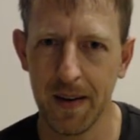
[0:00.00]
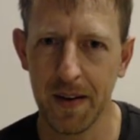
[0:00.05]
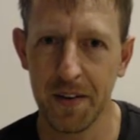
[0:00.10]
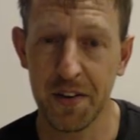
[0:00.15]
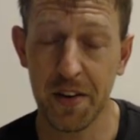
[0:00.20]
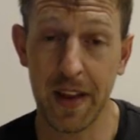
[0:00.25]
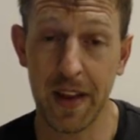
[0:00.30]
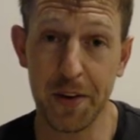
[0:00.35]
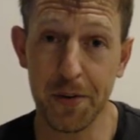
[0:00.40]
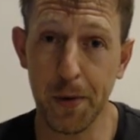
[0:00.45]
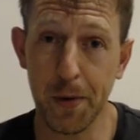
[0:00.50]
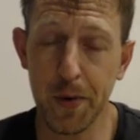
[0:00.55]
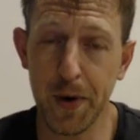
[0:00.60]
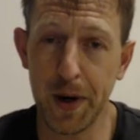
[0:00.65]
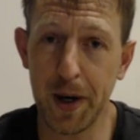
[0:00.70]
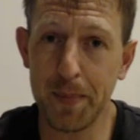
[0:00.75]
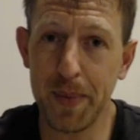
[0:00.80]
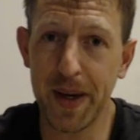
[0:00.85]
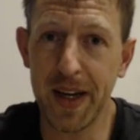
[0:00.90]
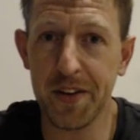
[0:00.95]
So that's the
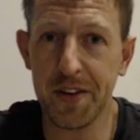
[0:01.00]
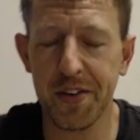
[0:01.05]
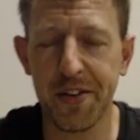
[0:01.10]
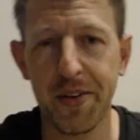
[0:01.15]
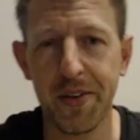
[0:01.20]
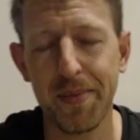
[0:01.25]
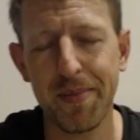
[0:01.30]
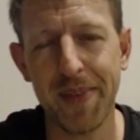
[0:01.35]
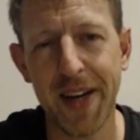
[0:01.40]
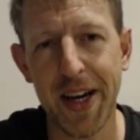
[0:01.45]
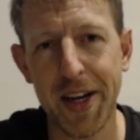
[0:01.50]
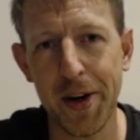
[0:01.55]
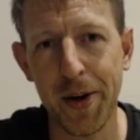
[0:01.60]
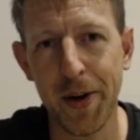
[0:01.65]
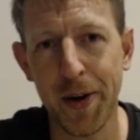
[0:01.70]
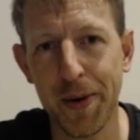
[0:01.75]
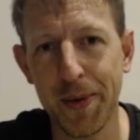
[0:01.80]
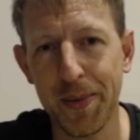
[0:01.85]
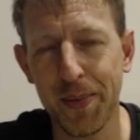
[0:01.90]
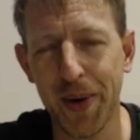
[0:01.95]
Ruy López. Now you
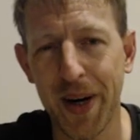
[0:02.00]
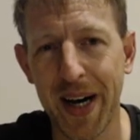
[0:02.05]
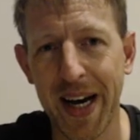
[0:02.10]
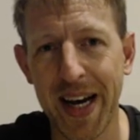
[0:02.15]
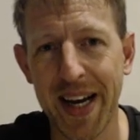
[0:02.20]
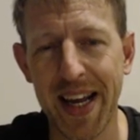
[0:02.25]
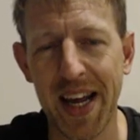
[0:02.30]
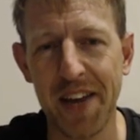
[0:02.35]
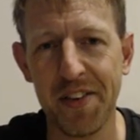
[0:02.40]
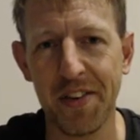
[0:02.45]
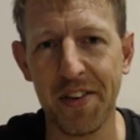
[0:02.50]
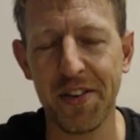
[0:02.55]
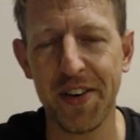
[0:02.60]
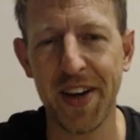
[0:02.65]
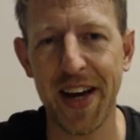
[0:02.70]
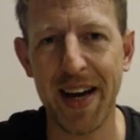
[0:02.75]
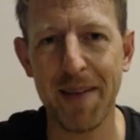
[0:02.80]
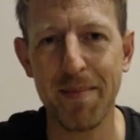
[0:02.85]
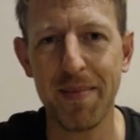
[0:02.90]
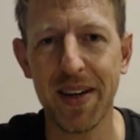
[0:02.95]
know why it has its
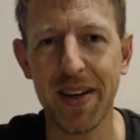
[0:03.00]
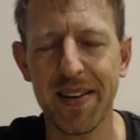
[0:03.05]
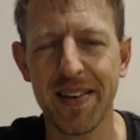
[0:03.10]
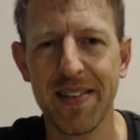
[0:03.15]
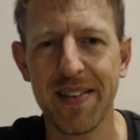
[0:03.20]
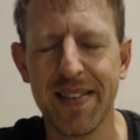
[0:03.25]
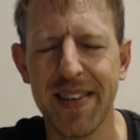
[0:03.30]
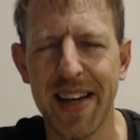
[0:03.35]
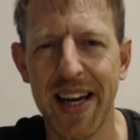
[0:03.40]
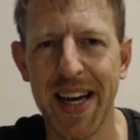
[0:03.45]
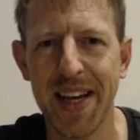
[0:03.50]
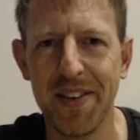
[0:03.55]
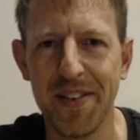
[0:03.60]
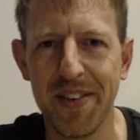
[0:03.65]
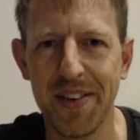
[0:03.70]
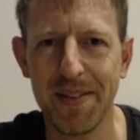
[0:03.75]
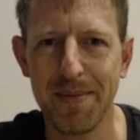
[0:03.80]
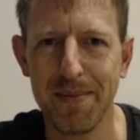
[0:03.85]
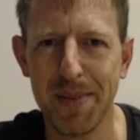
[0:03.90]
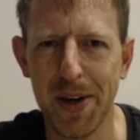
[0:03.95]
name, and
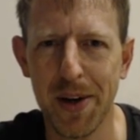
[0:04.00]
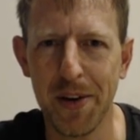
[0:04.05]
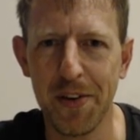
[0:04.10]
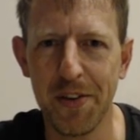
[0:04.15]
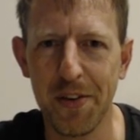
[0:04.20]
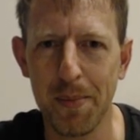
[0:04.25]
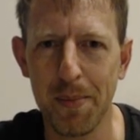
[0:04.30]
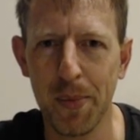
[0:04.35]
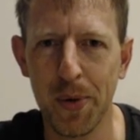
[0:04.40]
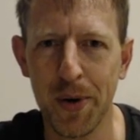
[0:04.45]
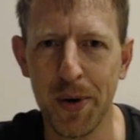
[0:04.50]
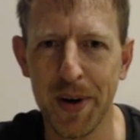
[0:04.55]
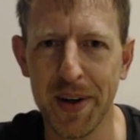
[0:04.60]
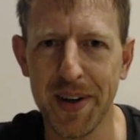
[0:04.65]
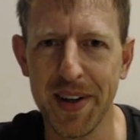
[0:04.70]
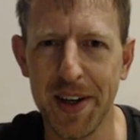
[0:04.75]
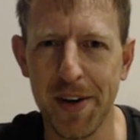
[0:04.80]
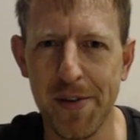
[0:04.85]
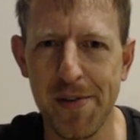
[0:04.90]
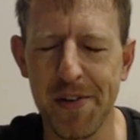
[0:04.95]
you know some
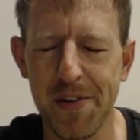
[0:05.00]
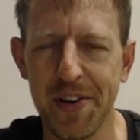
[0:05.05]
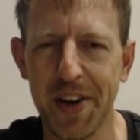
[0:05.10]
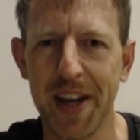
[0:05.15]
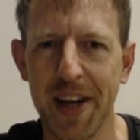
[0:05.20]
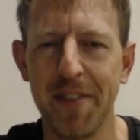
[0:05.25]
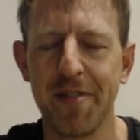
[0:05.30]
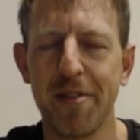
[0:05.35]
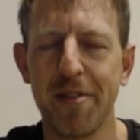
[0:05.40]
more interesting